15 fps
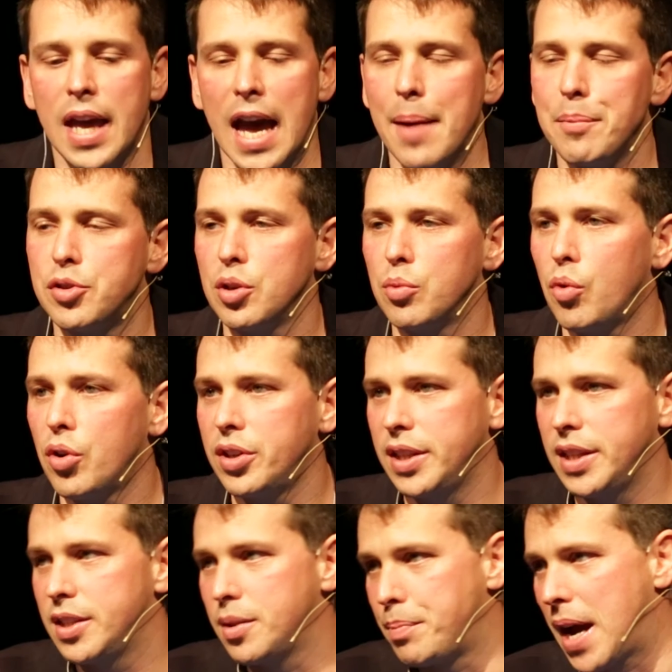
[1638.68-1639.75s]
capture what it
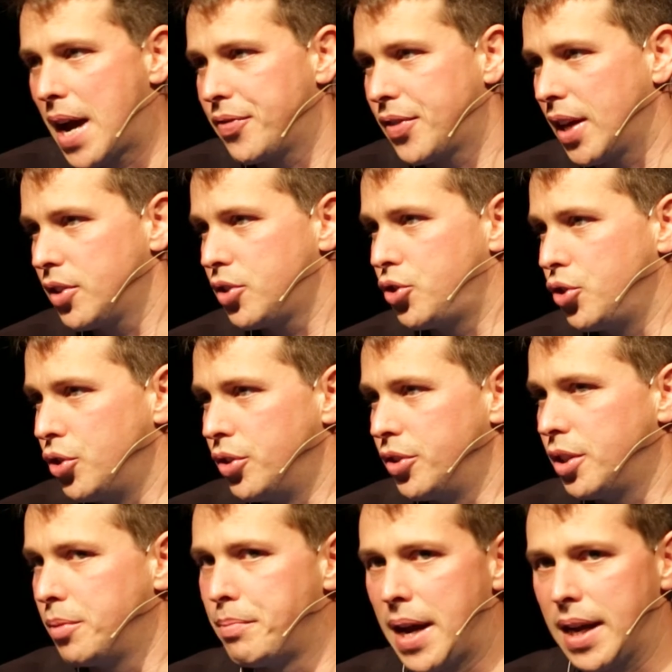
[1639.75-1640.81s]
is about that student
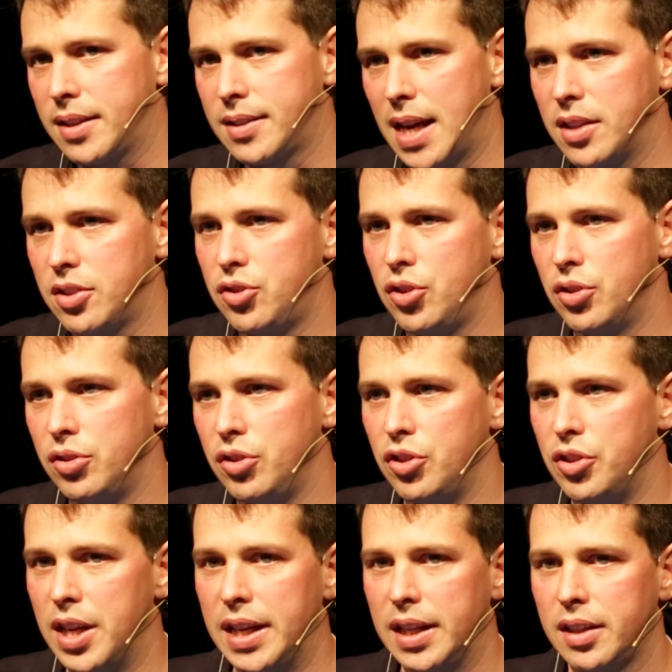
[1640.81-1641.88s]
that makes that student
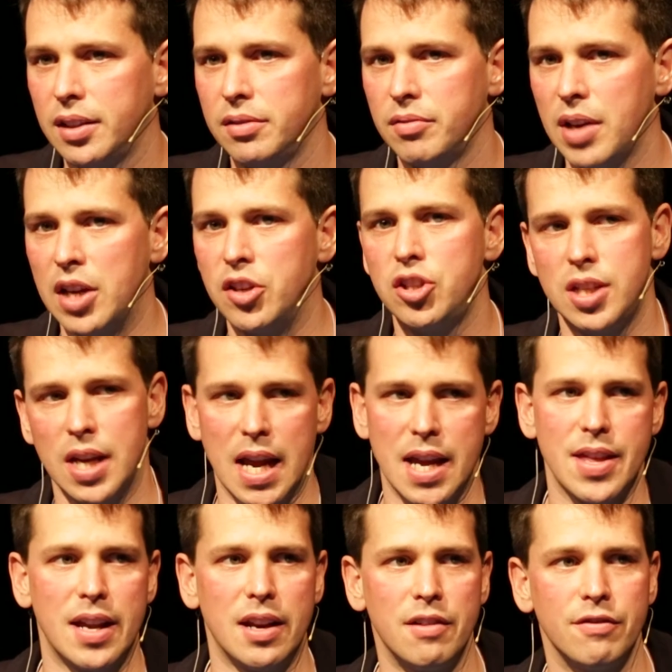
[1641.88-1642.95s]
unique, and share
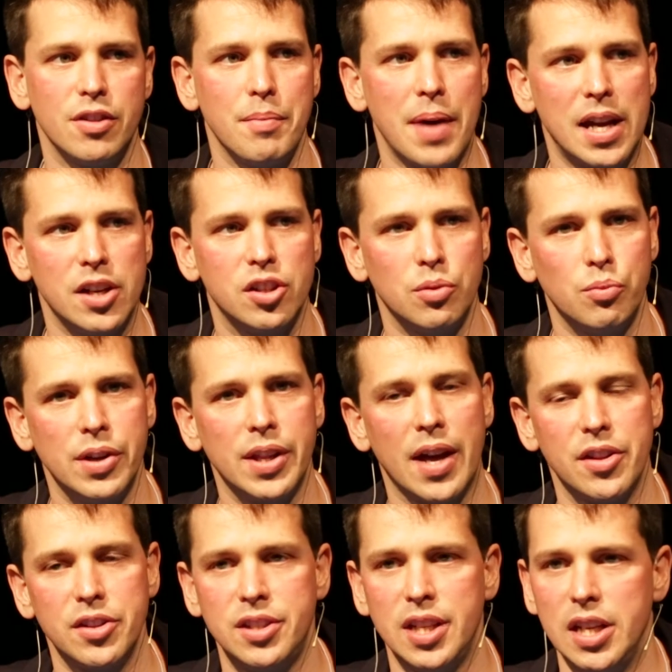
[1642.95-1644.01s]
that information with
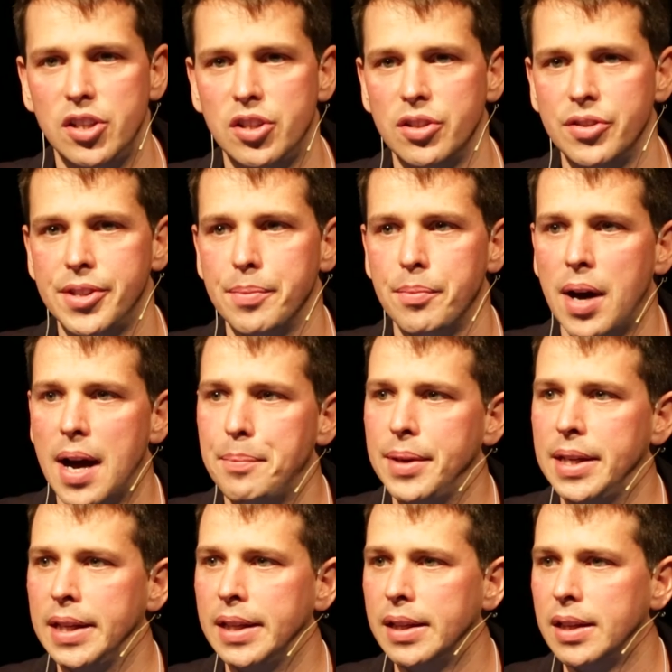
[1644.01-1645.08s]
other teachers that might
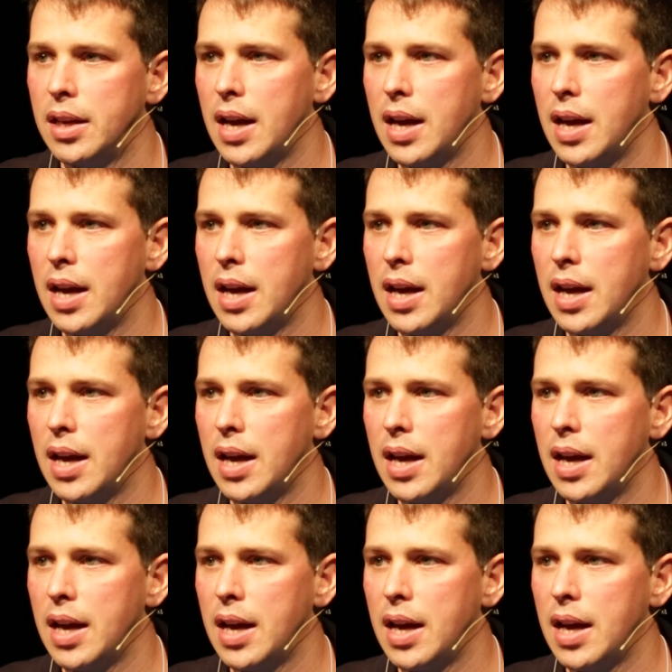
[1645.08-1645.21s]
be